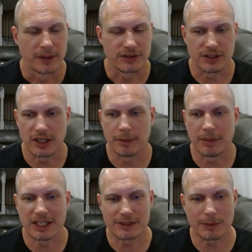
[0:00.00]
See, it
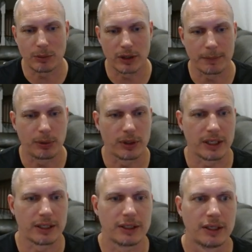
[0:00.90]
makes me want to put
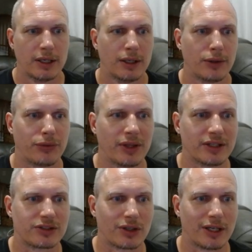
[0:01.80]
in
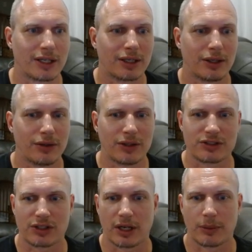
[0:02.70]
things like this
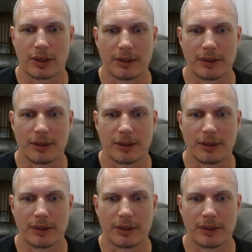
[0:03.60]
guy, right?